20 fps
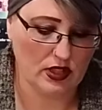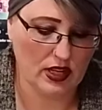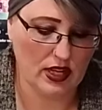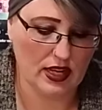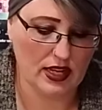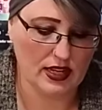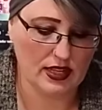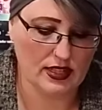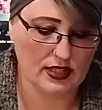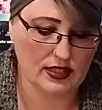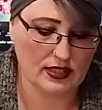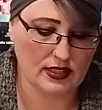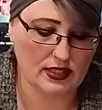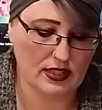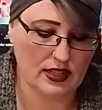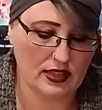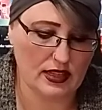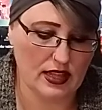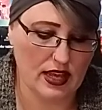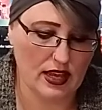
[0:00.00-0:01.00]
is
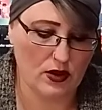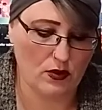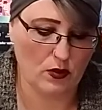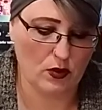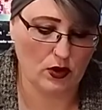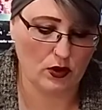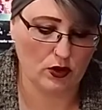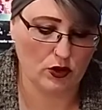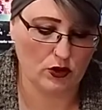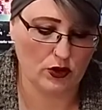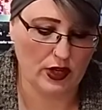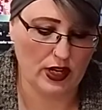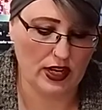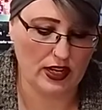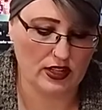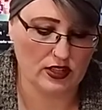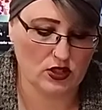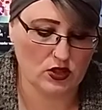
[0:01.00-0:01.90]
they will create a